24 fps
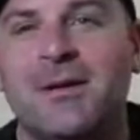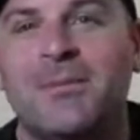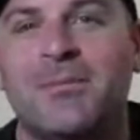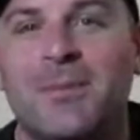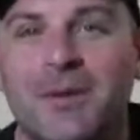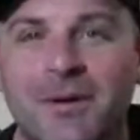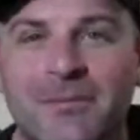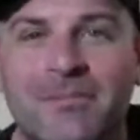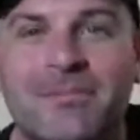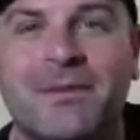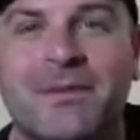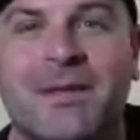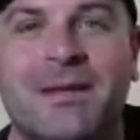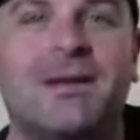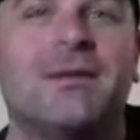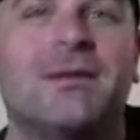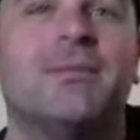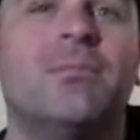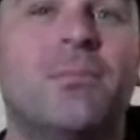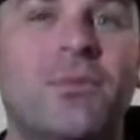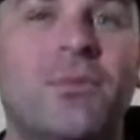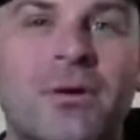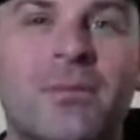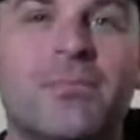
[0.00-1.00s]
But
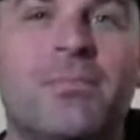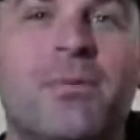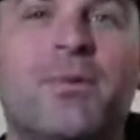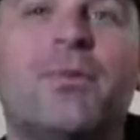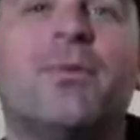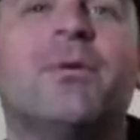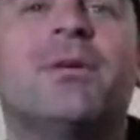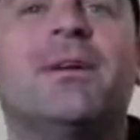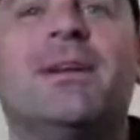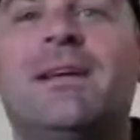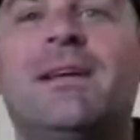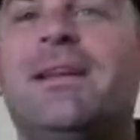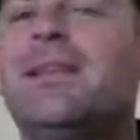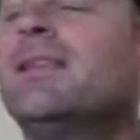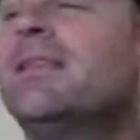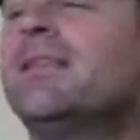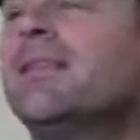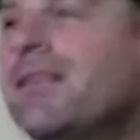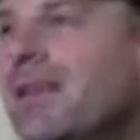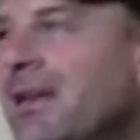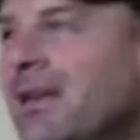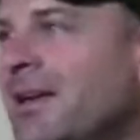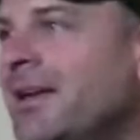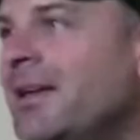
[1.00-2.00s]
more importantly than
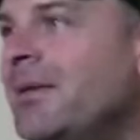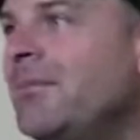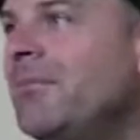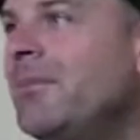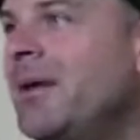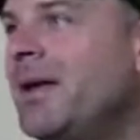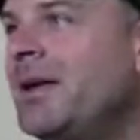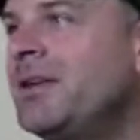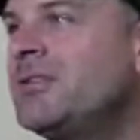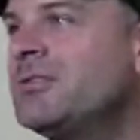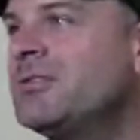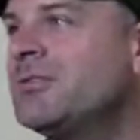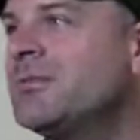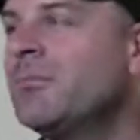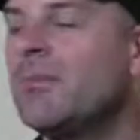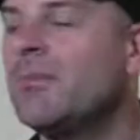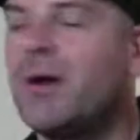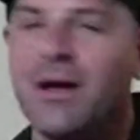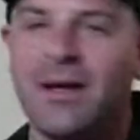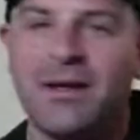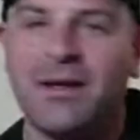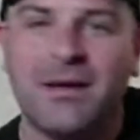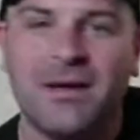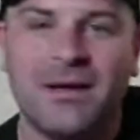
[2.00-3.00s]
thinking major and
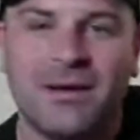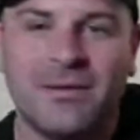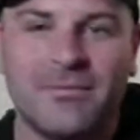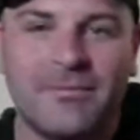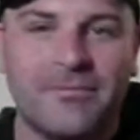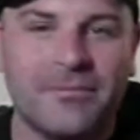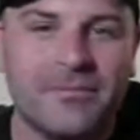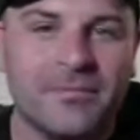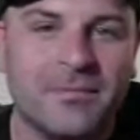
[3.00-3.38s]
minor,